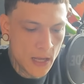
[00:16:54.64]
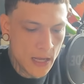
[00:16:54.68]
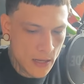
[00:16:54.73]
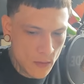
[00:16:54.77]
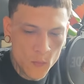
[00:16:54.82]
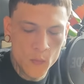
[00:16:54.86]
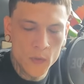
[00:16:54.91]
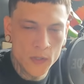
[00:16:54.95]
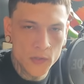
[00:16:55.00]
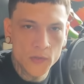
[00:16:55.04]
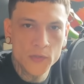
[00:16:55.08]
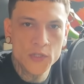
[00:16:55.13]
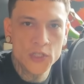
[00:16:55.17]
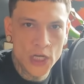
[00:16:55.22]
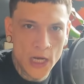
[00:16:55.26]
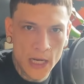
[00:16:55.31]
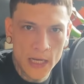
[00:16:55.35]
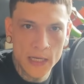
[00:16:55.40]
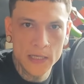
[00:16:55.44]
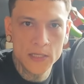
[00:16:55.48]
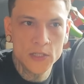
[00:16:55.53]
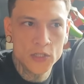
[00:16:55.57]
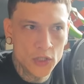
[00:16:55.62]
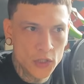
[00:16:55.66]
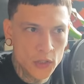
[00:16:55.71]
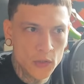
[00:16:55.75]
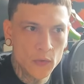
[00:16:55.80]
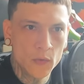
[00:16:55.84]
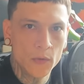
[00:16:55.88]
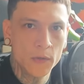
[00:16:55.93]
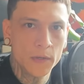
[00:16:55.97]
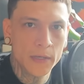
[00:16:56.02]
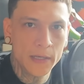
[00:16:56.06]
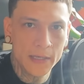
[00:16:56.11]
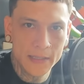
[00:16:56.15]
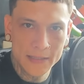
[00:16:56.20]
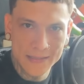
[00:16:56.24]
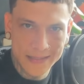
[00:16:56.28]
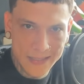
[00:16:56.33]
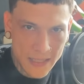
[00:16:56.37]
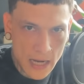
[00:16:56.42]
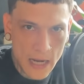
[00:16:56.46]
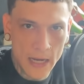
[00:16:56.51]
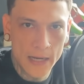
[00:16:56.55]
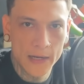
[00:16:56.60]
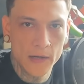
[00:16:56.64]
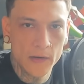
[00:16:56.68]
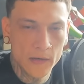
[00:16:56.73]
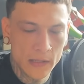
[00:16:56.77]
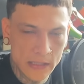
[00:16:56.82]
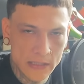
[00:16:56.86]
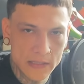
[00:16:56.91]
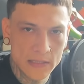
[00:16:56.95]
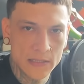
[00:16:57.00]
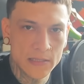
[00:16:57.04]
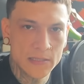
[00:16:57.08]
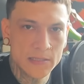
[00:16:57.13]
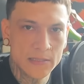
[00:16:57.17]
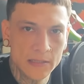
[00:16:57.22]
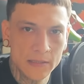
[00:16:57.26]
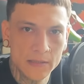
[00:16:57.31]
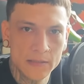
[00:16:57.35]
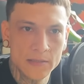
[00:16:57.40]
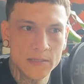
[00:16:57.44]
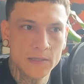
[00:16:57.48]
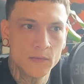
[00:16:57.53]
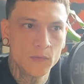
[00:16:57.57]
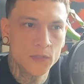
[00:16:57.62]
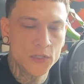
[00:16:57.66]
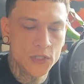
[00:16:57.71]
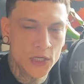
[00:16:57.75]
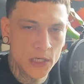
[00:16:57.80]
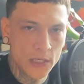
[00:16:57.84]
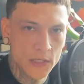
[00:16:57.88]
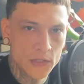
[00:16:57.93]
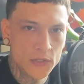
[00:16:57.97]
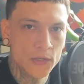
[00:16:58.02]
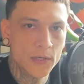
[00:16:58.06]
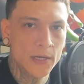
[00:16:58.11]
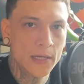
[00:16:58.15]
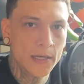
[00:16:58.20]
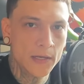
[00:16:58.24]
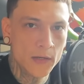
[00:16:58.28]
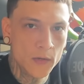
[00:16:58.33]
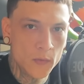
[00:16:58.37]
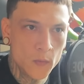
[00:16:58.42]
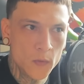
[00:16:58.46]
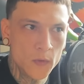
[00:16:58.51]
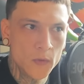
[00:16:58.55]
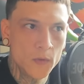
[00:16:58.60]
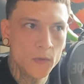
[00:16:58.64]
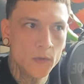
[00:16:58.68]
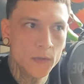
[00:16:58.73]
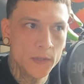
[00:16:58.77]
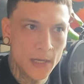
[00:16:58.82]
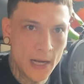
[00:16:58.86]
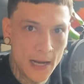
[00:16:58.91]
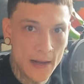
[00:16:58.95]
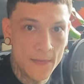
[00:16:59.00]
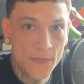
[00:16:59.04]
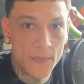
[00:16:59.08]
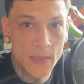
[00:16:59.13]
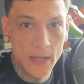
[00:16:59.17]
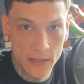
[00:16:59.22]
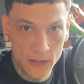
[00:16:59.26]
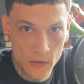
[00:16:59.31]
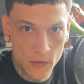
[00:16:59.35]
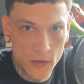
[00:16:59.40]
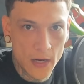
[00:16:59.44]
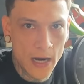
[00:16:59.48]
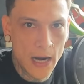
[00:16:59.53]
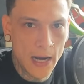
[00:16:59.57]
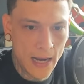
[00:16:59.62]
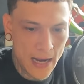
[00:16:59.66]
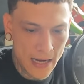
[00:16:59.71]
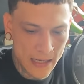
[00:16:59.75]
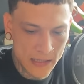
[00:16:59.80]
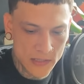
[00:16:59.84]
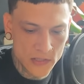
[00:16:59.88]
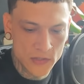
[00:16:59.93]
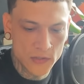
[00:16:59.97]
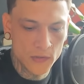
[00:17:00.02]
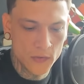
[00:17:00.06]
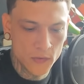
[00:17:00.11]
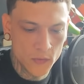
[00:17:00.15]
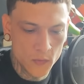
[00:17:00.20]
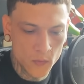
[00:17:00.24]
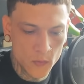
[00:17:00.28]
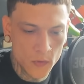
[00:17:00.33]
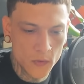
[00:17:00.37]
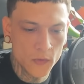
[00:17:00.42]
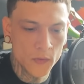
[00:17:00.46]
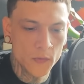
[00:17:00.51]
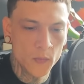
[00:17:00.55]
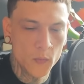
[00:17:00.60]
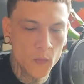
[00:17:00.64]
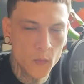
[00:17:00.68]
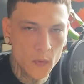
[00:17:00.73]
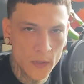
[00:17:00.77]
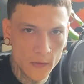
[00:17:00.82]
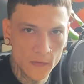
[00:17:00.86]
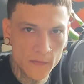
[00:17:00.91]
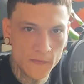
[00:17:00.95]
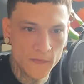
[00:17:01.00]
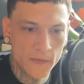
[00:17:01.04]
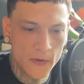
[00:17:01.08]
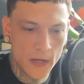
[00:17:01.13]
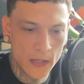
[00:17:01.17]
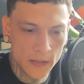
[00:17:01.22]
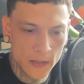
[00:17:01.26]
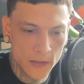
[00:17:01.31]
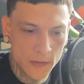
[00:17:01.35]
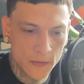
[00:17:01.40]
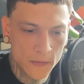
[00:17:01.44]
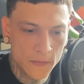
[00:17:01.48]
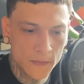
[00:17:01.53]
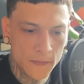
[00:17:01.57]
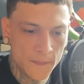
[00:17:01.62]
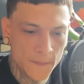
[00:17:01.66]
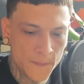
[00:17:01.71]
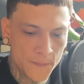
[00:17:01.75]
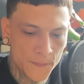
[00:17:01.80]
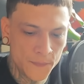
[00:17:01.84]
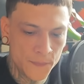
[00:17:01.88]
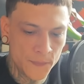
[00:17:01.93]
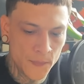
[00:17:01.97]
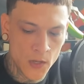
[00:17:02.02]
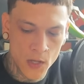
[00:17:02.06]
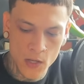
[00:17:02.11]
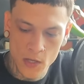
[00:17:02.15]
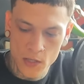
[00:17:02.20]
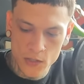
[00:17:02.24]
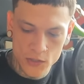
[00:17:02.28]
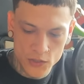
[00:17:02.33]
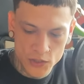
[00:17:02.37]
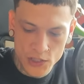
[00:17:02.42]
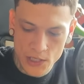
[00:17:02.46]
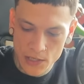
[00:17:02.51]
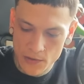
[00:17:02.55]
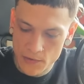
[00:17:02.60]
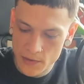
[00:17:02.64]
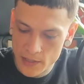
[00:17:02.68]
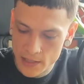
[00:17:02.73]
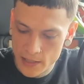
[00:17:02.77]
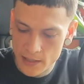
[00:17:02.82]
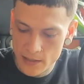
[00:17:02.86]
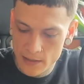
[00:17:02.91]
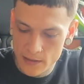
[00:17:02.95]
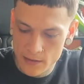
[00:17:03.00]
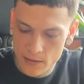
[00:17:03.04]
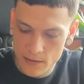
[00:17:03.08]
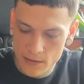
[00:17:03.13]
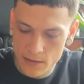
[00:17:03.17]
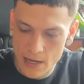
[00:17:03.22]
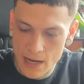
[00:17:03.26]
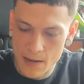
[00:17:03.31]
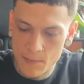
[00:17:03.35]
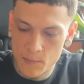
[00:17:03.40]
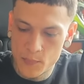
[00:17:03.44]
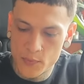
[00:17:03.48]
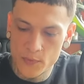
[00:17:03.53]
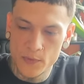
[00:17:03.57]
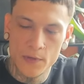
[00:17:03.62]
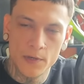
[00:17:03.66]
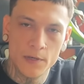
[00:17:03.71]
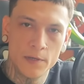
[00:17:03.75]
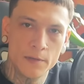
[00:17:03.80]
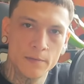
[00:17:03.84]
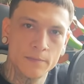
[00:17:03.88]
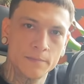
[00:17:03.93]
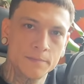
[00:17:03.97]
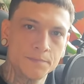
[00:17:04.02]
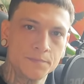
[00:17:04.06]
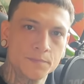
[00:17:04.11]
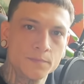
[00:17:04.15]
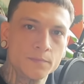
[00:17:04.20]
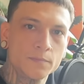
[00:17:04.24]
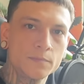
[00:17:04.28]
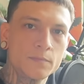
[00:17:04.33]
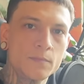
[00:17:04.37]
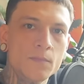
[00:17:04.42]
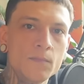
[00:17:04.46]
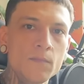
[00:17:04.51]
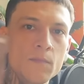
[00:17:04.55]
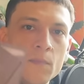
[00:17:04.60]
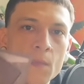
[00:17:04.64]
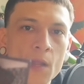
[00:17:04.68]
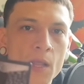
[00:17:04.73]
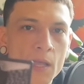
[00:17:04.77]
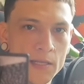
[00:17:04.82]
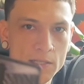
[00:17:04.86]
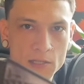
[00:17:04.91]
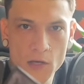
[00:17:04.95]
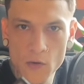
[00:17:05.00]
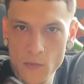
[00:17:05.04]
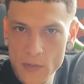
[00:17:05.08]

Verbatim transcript: it will change your entire existence. It will change your inner world, and then your external world will follow. Chariot, Emperor. It's